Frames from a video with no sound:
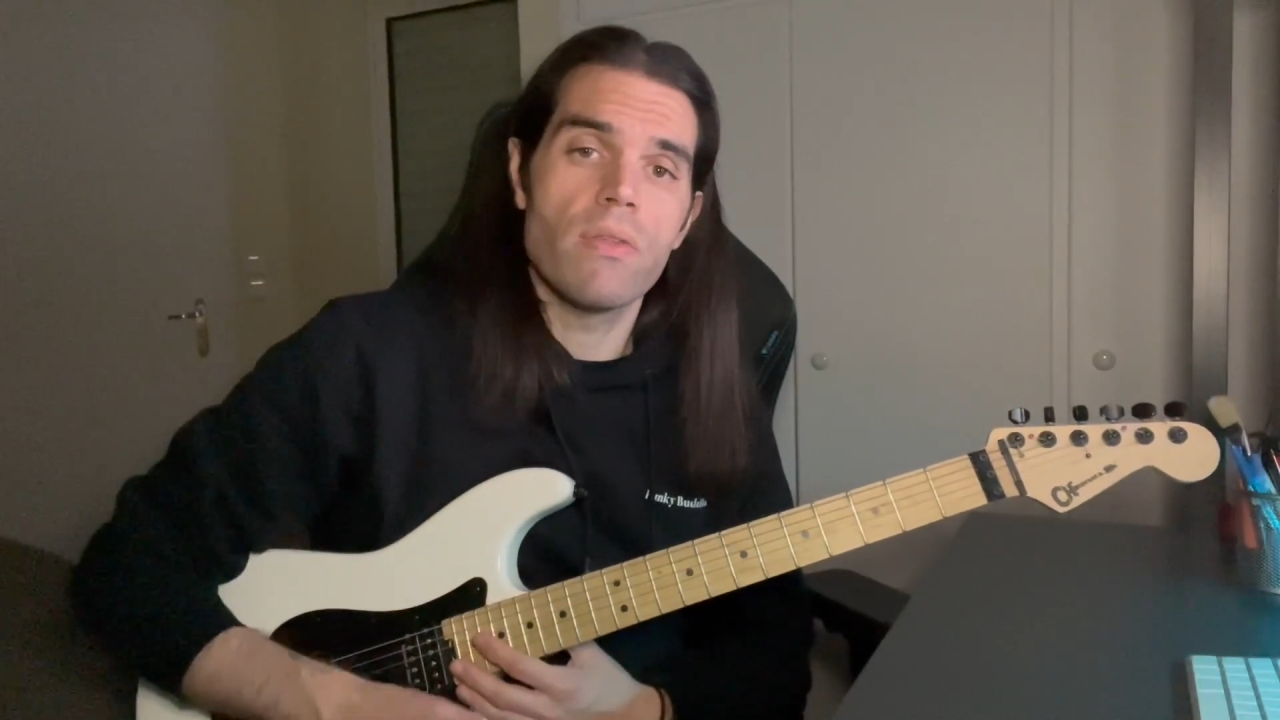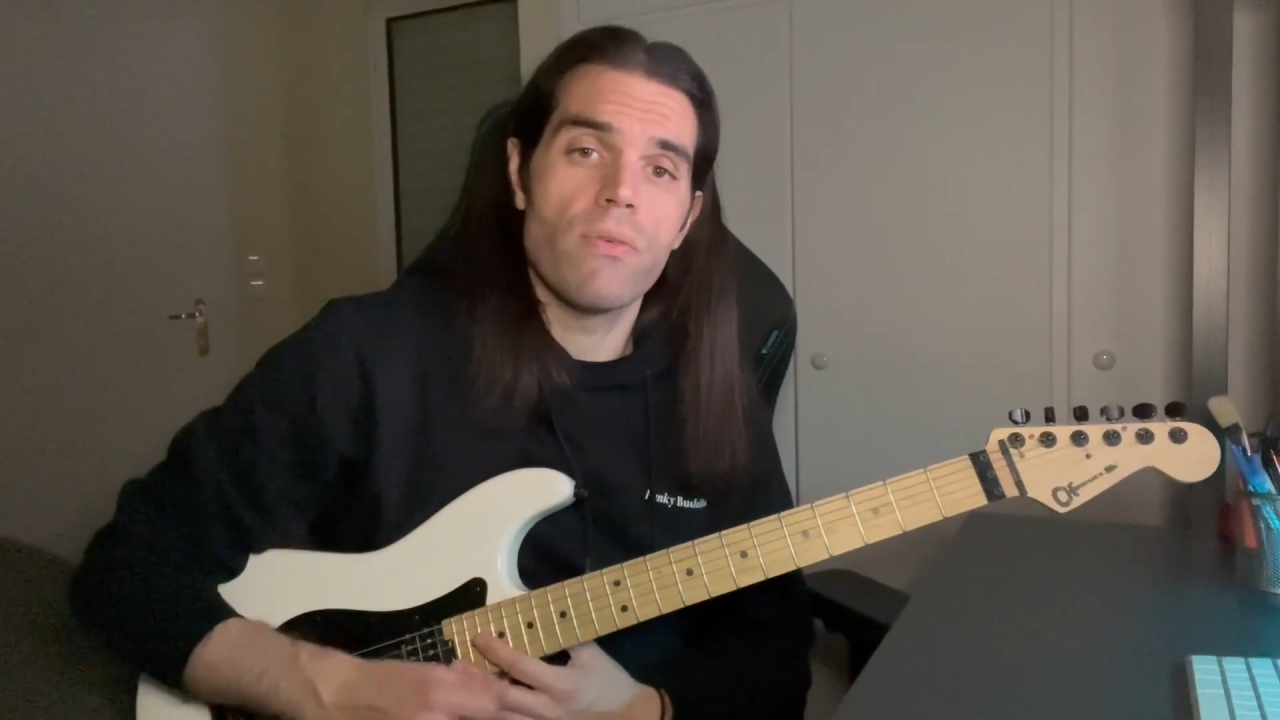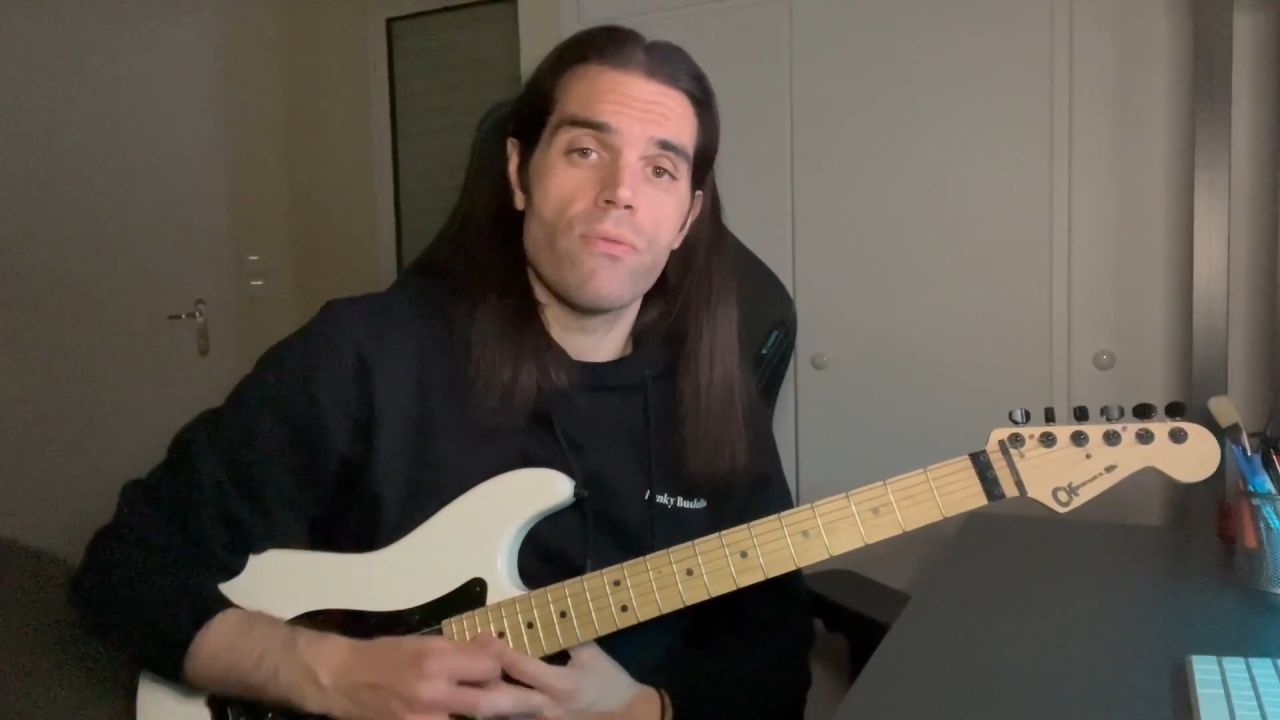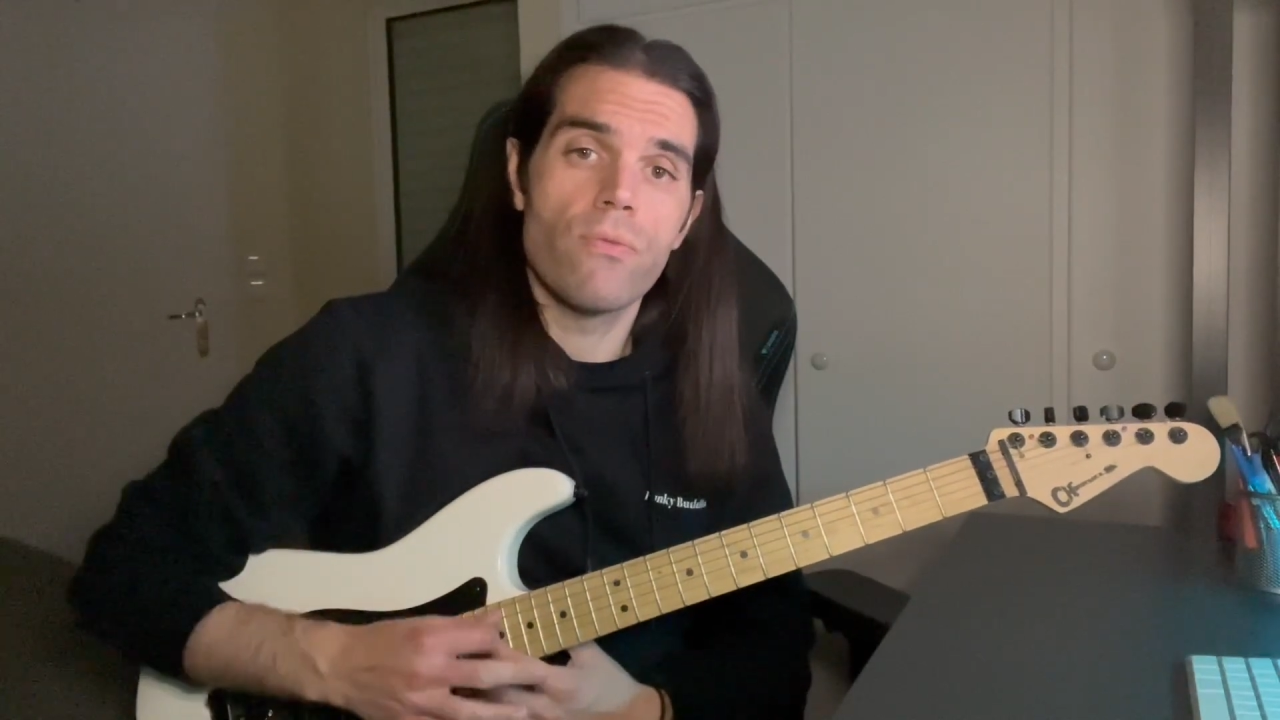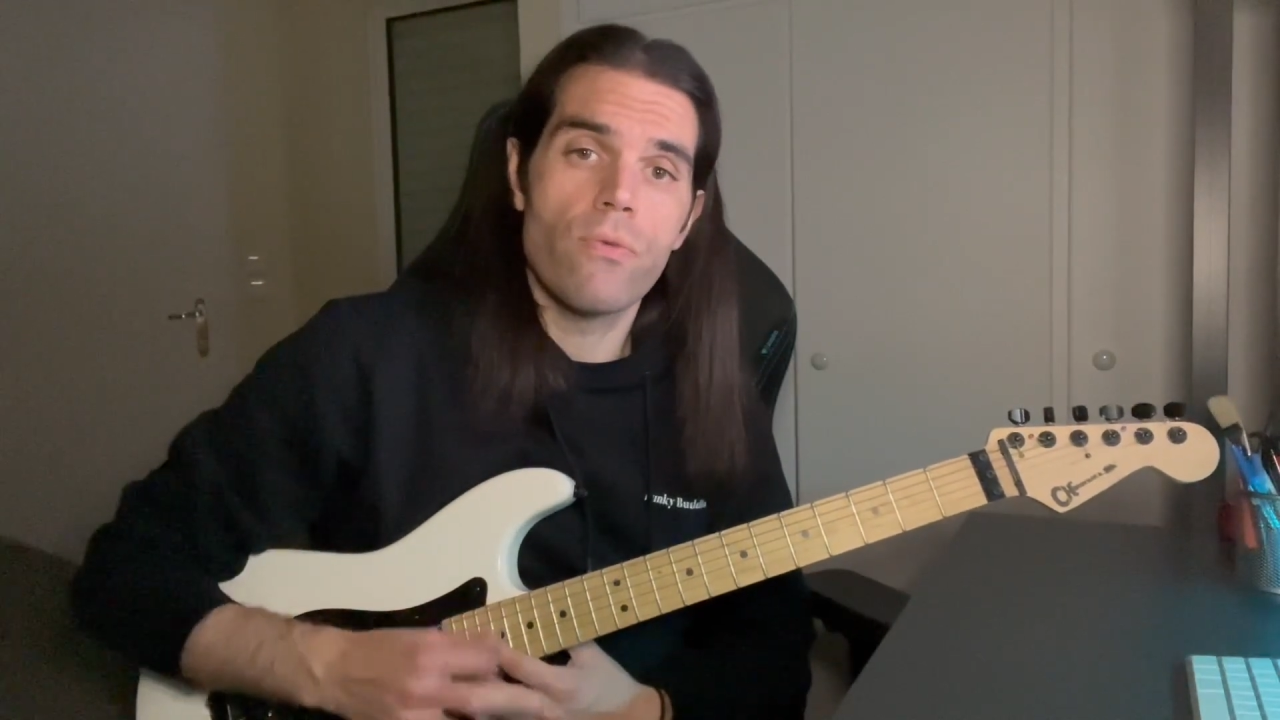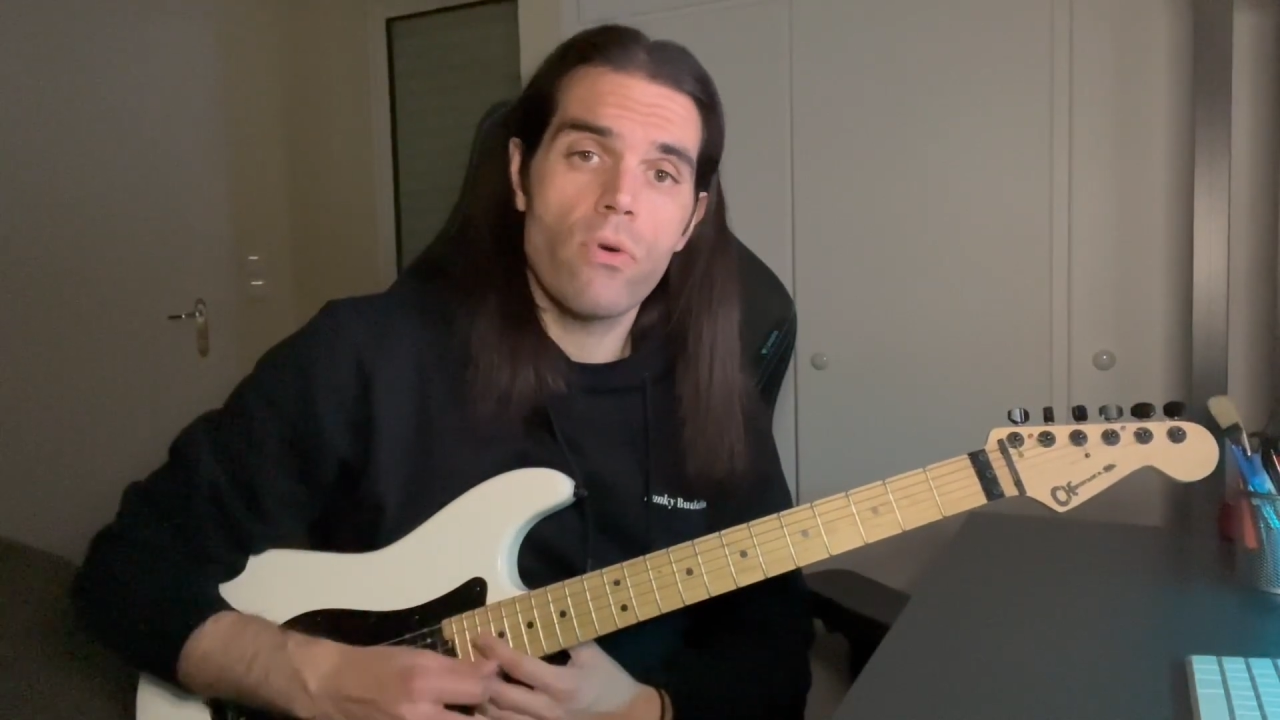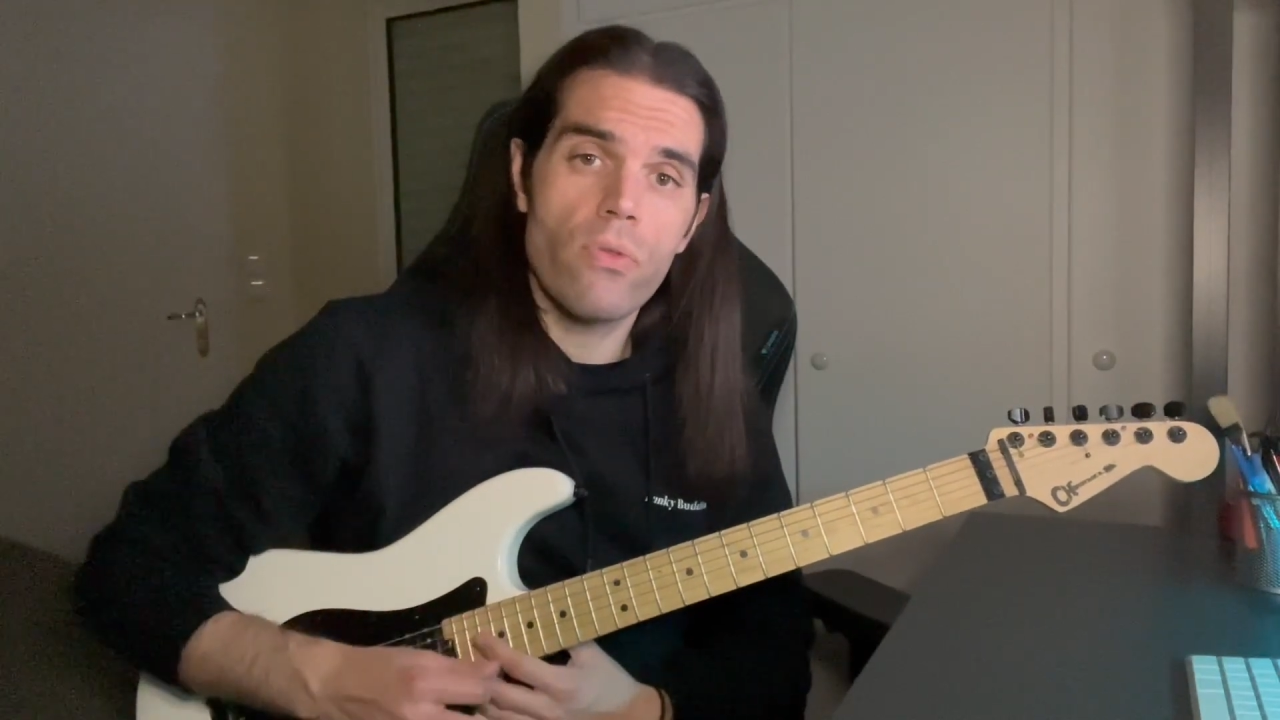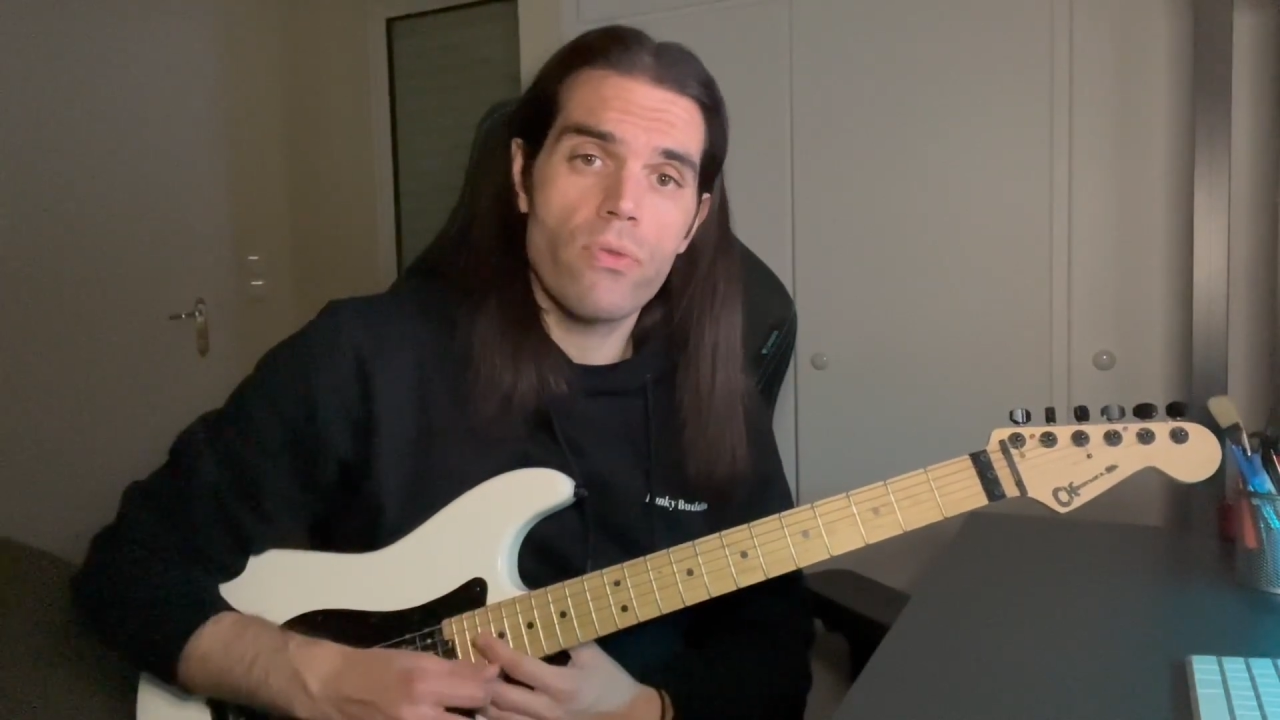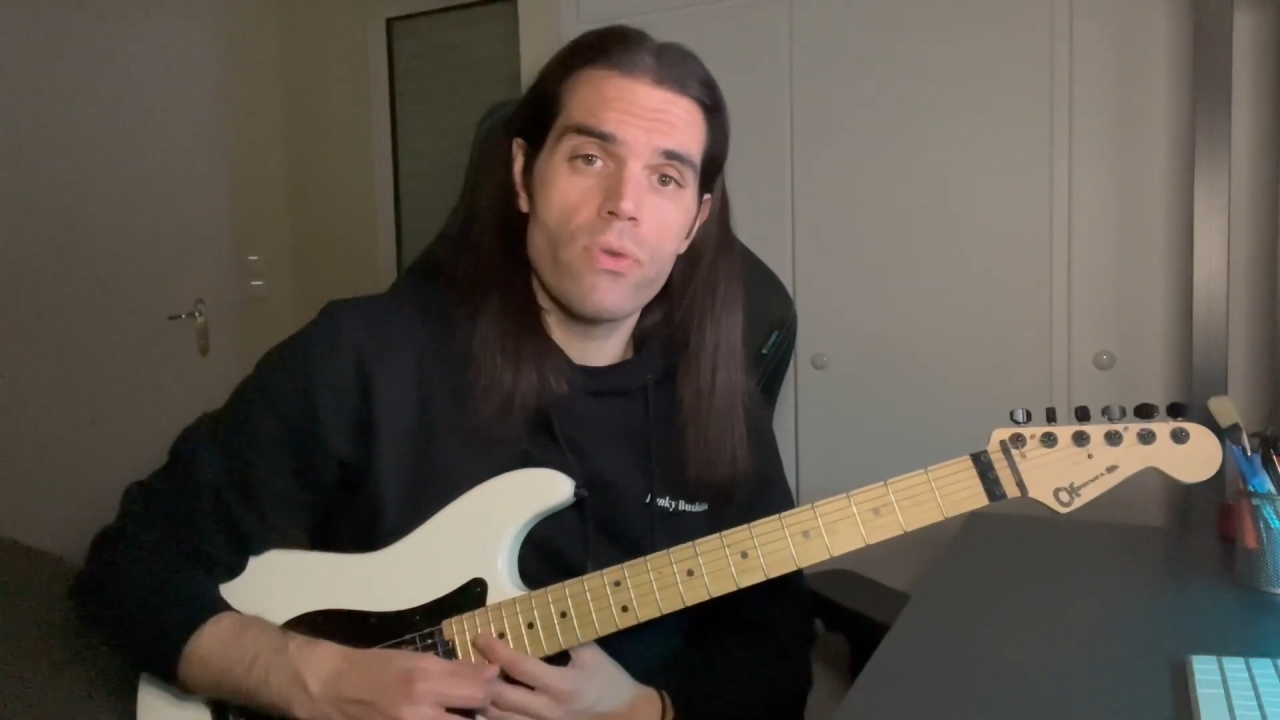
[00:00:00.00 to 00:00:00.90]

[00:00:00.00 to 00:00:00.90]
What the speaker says: the fourth